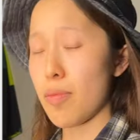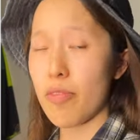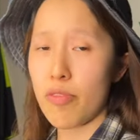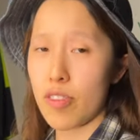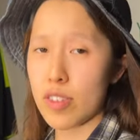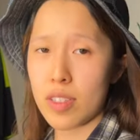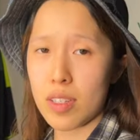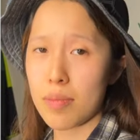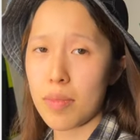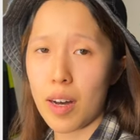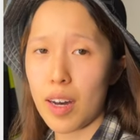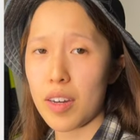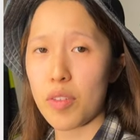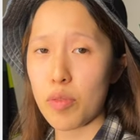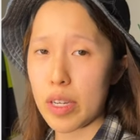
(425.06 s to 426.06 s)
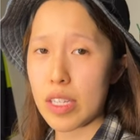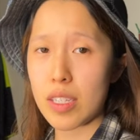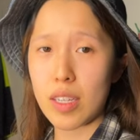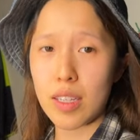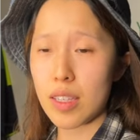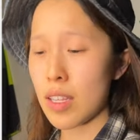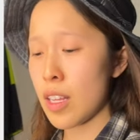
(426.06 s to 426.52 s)
For some odd
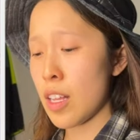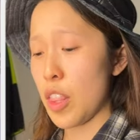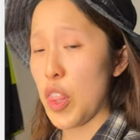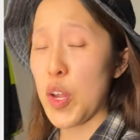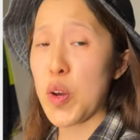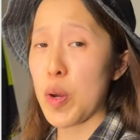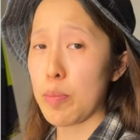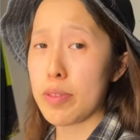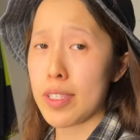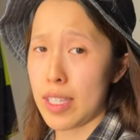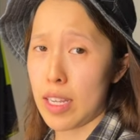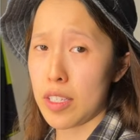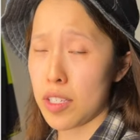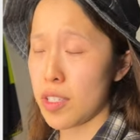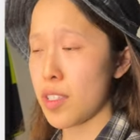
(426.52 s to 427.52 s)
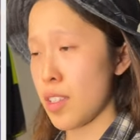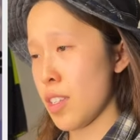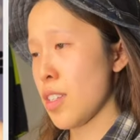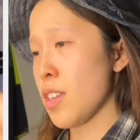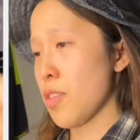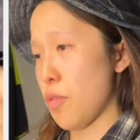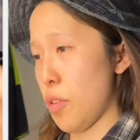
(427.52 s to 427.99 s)
reason, they're obsessed
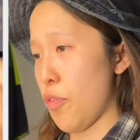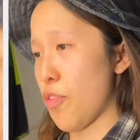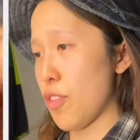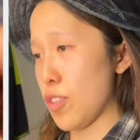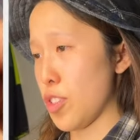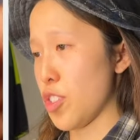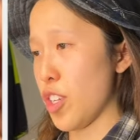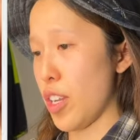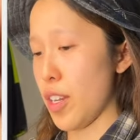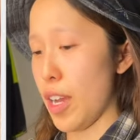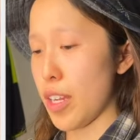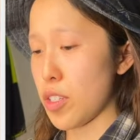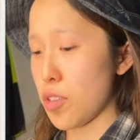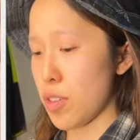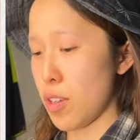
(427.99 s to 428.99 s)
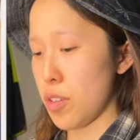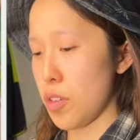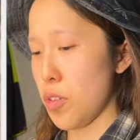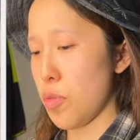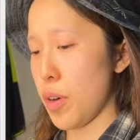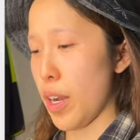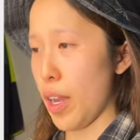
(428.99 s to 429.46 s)
with first gen. I do not know
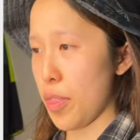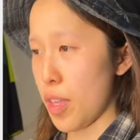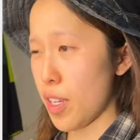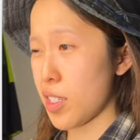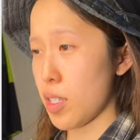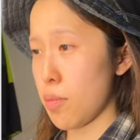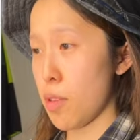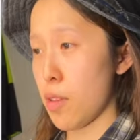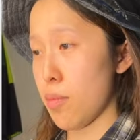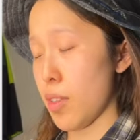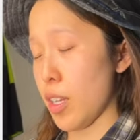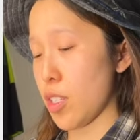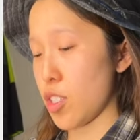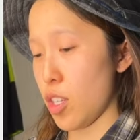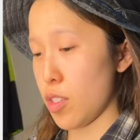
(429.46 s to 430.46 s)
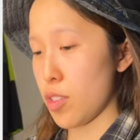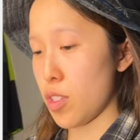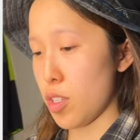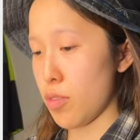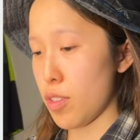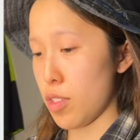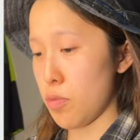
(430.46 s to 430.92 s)
why. I think some of them like gen
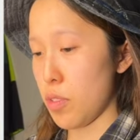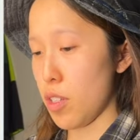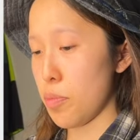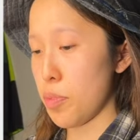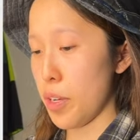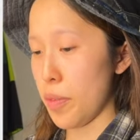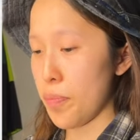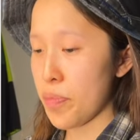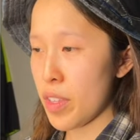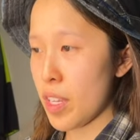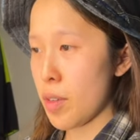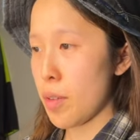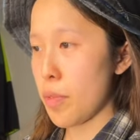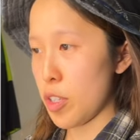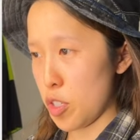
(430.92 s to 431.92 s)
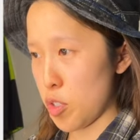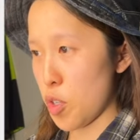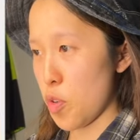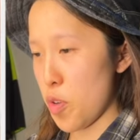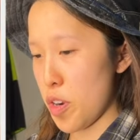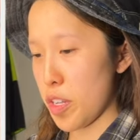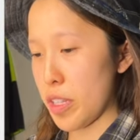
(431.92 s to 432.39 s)
2 as well, but
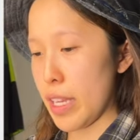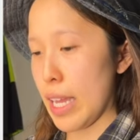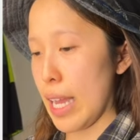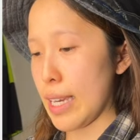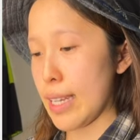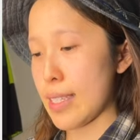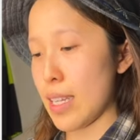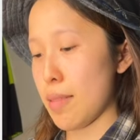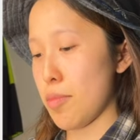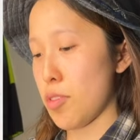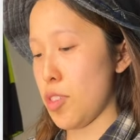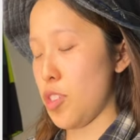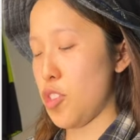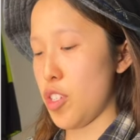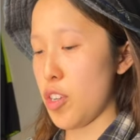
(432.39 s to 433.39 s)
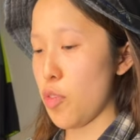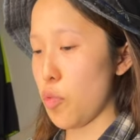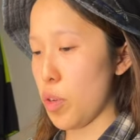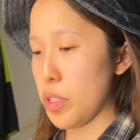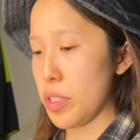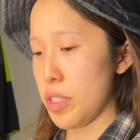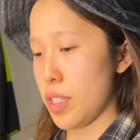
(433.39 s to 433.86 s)
historically anytime there's a gen
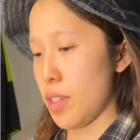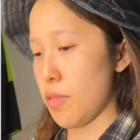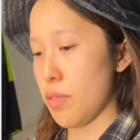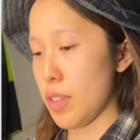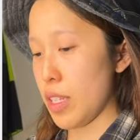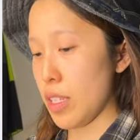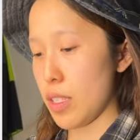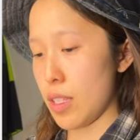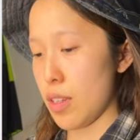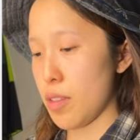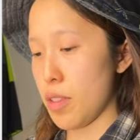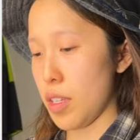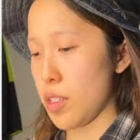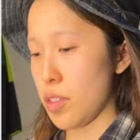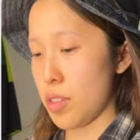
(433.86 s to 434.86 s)
1 set released there, they